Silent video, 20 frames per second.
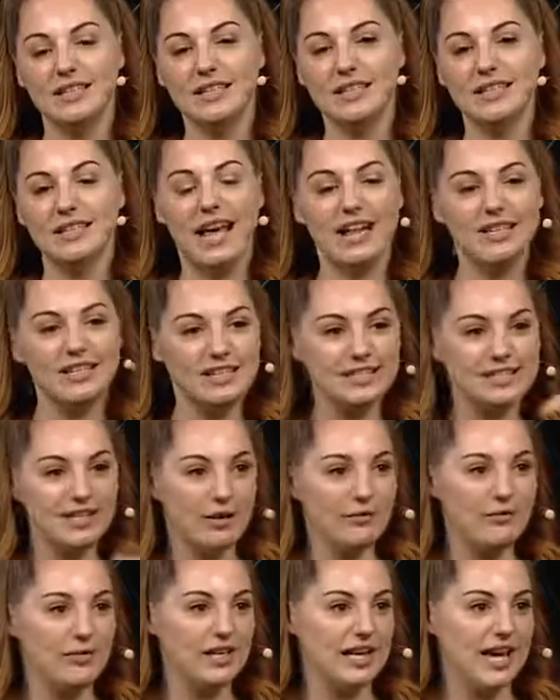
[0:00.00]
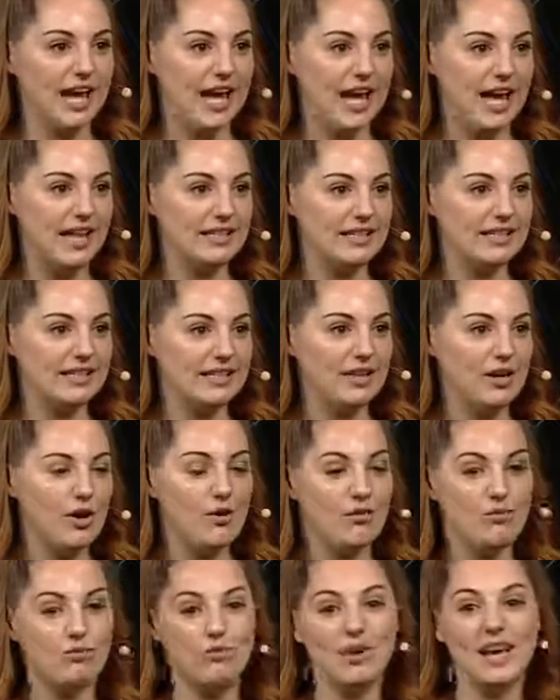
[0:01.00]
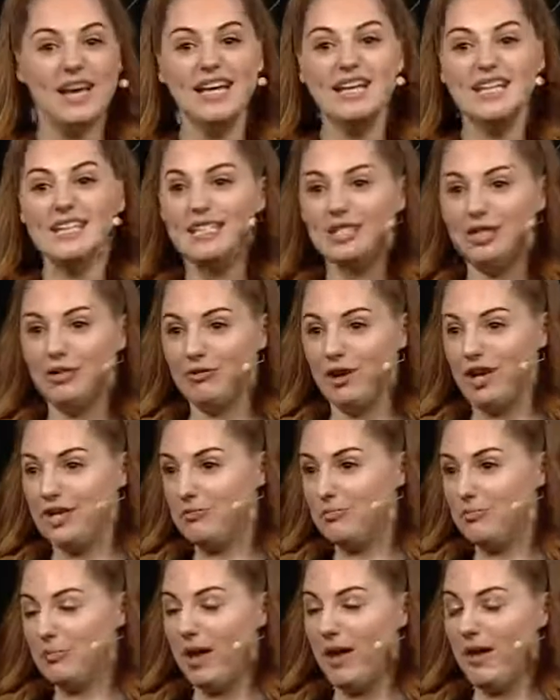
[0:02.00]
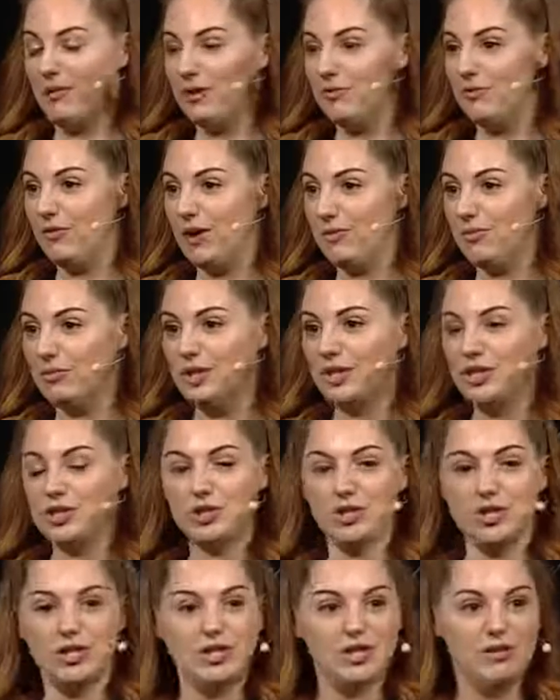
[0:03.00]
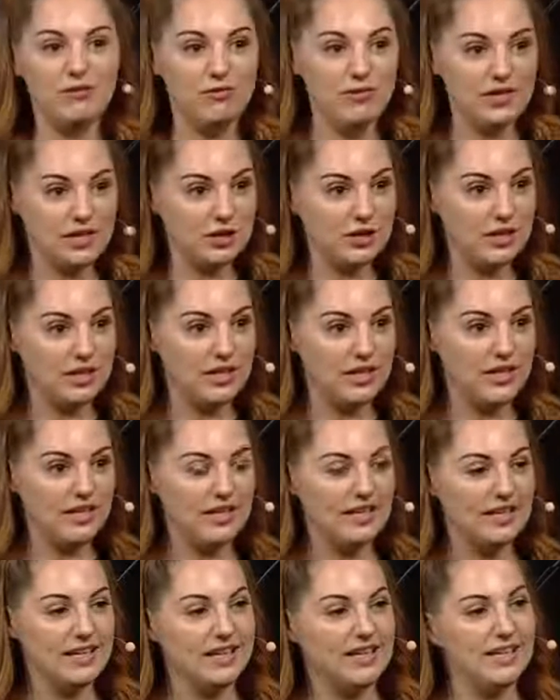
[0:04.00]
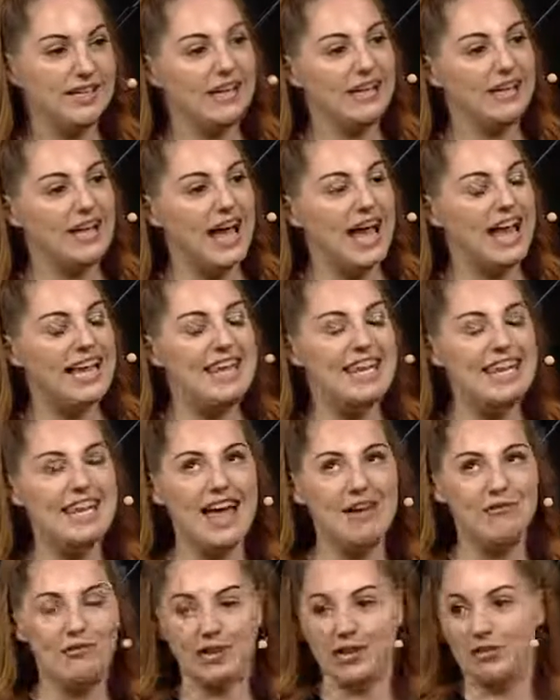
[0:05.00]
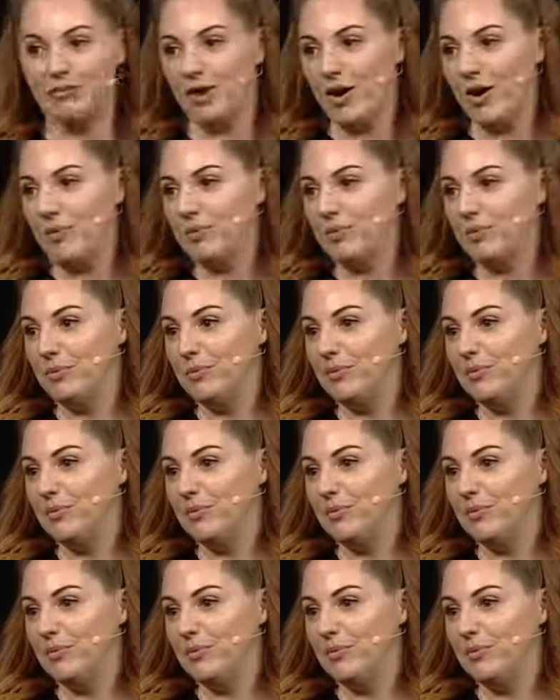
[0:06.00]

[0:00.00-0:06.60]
tell yourself you can, raise your vibration, your vision, and never give up.